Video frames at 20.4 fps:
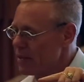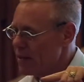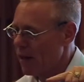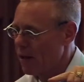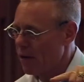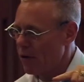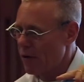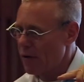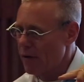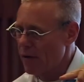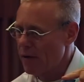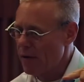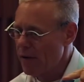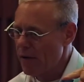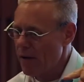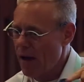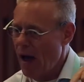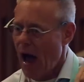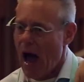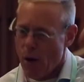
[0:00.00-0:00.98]
seller,
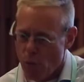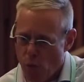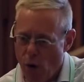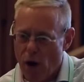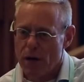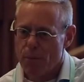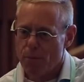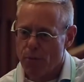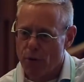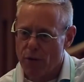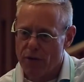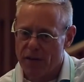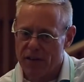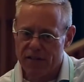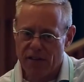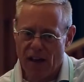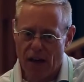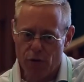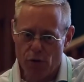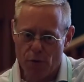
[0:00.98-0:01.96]
I want to burn
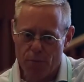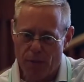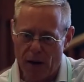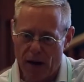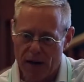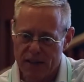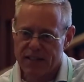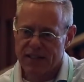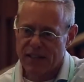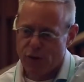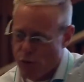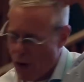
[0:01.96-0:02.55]
this $100